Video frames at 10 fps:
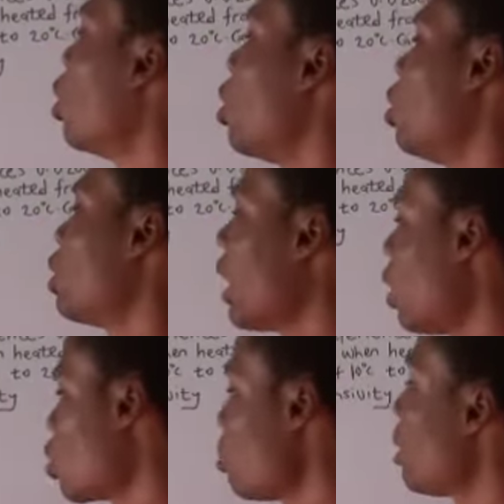You can
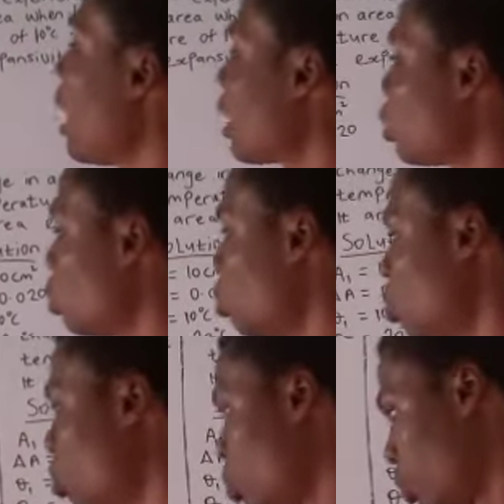also be asked
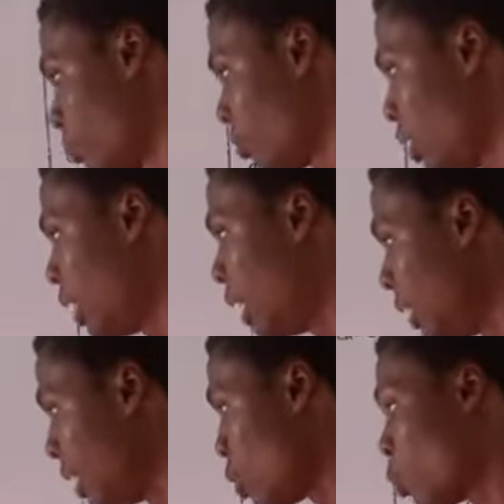to change
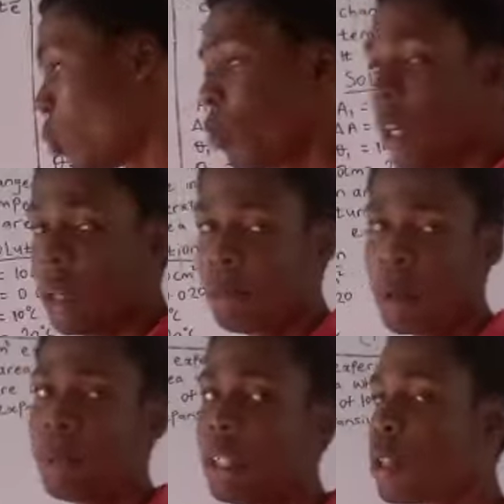this to
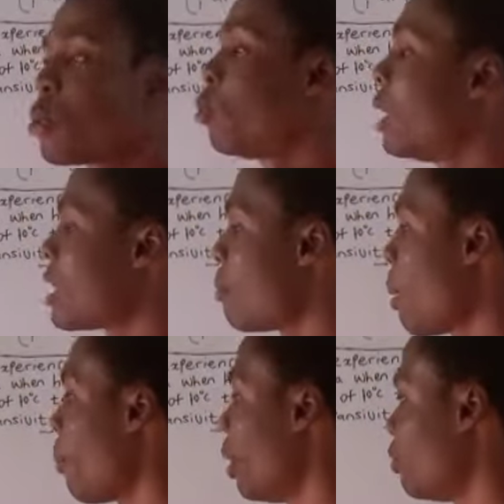maybe 2 decimal
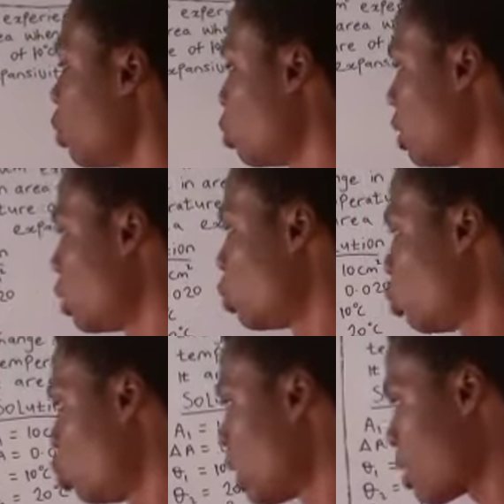points. Once you change to
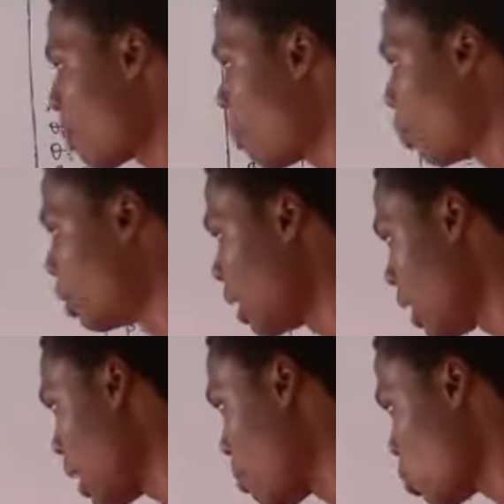2 decimal points,
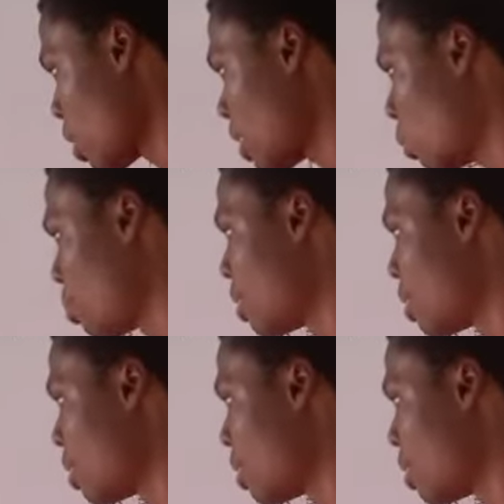that means your answer will be